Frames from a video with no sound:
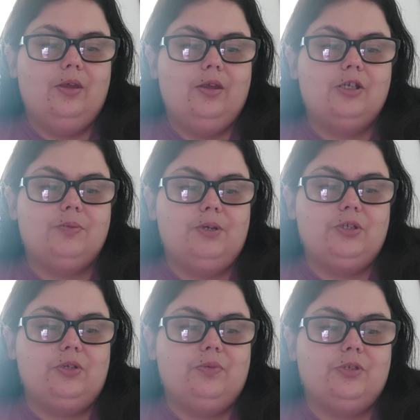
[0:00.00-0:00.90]

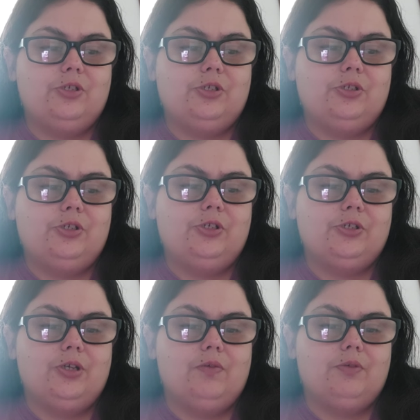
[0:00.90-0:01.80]
especially when she
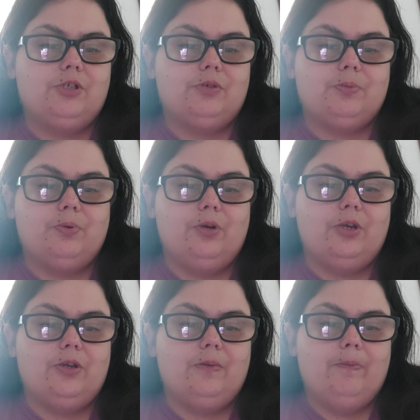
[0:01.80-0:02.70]
discovered she was
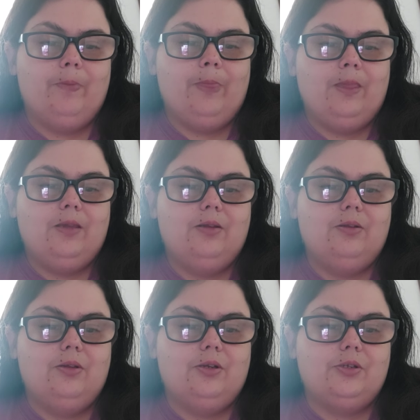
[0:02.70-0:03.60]
pregnant.
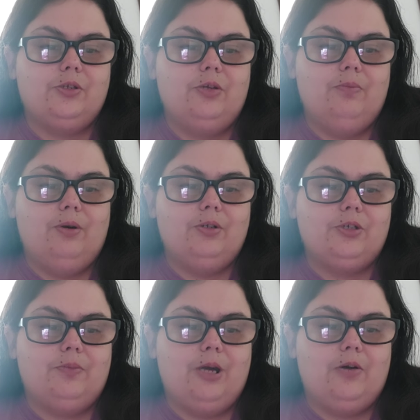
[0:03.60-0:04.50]
Then a sudden burst
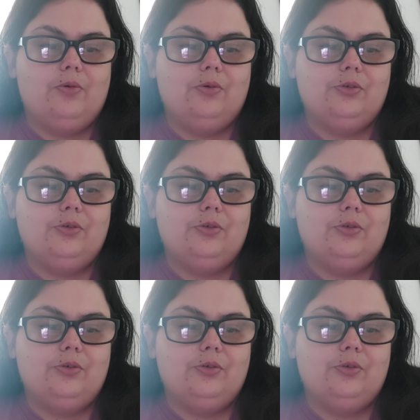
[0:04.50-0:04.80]
of power